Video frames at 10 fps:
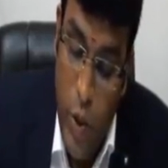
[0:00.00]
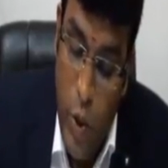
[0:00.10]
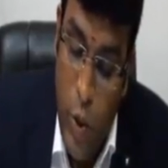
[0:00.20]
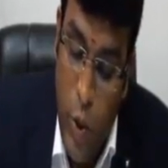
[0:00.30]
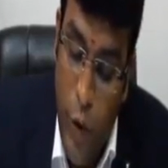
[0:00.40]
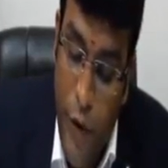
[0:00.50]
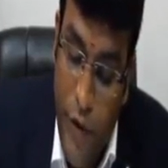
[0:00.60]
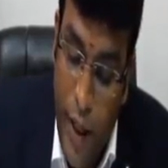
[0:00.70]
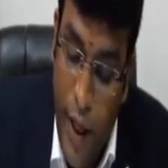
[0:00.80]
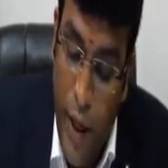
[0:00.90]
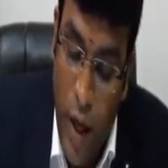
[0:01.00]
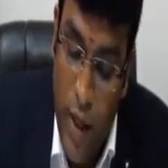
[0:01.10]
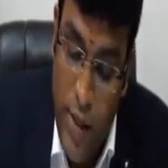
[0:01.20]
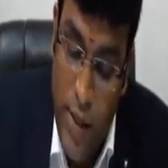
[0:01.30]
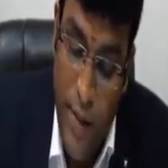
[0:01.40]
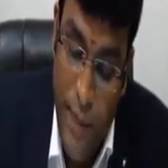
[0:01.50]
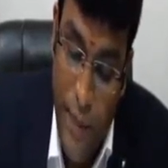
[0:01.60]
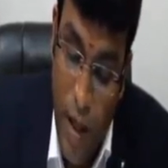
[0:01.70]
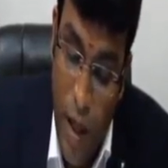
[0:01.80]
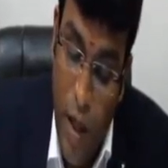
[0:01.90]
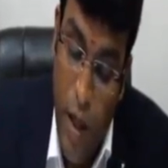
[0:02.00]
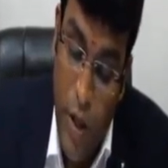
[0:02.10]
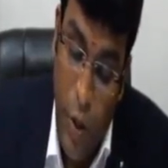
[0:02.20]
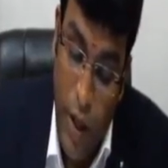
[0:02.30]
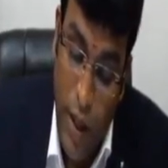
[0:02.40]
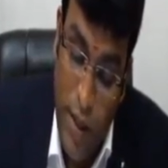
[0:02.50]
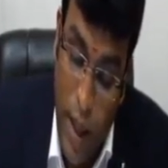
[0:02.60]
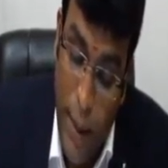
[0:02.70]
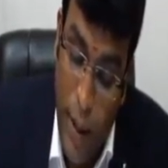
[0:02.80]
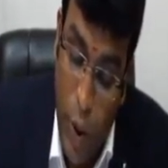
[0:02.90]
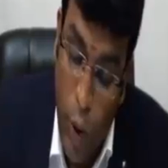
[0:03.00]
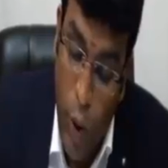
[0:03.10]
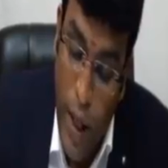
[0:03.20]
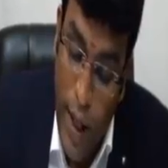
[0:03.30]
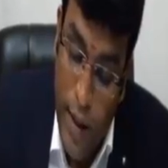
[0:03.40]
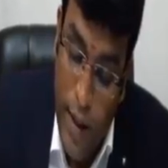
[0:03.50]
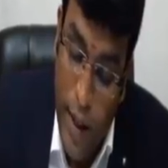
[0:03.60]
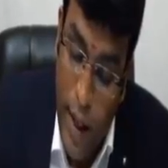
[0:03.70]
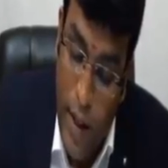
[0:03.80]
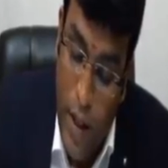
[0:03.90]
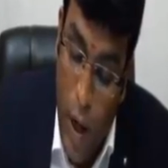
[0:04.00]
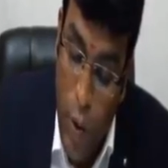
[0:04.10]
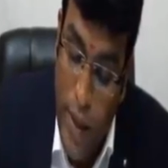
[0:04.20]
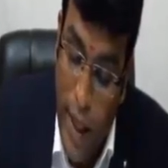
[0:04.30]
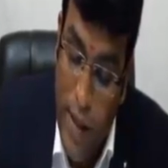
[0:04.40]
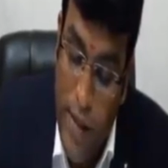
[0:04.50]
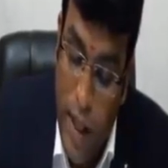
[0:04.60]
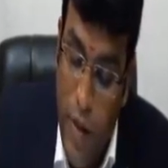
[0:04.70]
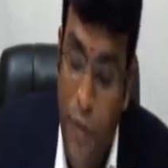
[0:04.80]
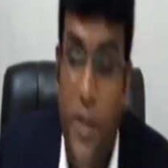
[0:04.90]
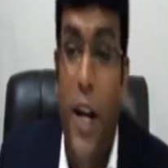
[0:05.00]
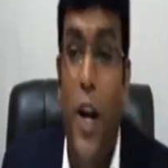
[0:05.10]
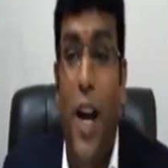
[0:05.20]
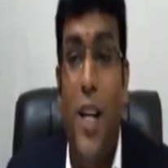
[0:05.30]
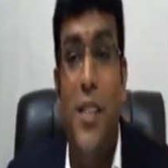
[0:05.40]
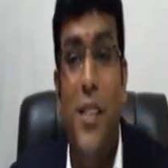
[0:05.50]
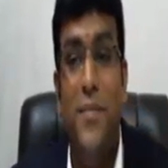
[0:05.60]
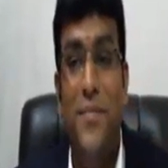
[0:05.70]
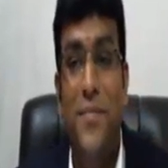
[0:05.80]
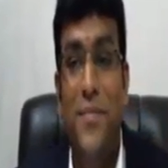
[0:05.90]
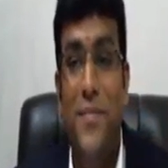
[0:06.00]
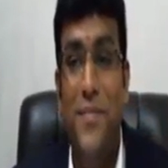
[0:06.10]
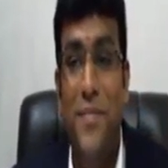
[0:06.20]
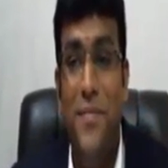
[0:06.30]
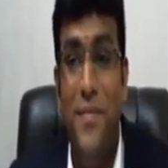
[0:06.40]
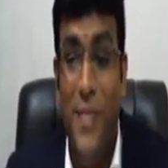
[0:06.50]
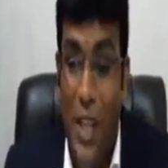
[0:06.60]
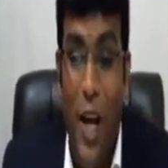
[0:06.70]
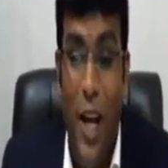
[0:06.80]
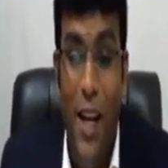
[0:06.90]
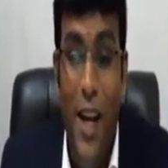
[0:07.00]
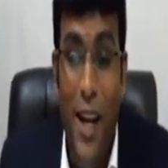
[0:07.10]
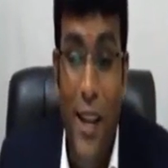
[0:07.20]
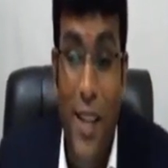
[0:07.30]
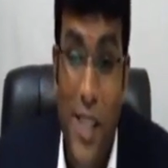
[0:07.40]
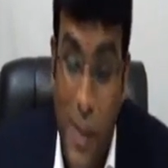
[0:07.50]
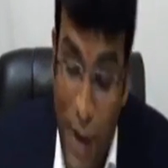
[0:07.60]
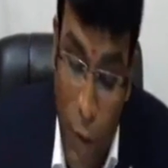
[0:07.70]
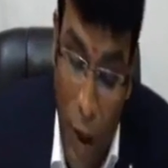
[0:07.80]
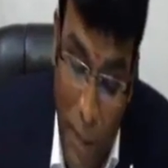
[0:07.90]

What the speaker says: $250. Total is coming to $3,650. That's all. This is my what, my